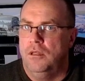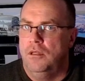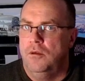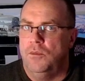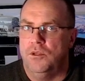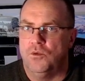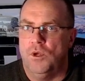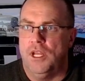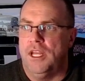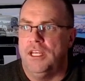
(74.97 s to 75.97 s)
but there's one,
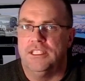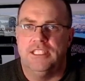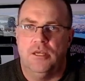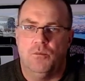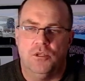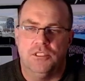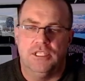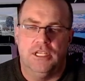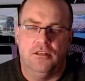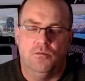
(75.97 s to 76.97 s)
and I didn't see that person
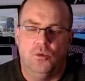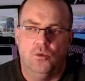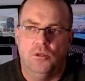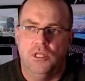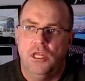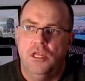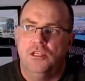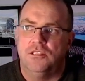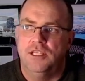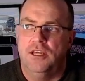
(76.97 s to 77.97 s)
get out of the pool.
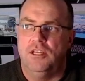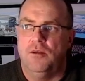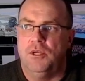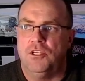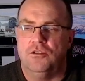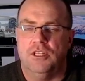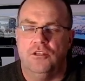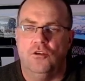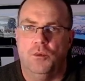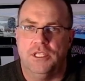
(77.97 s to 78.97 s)
So now you got to make sure that
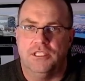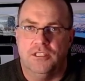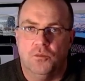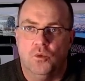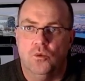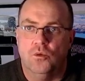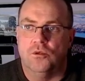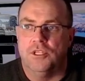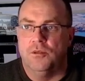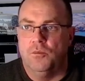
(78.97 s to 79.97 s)
nobody's in the pool or
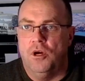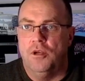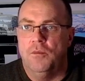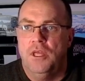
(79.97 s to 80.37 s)
at the bottom.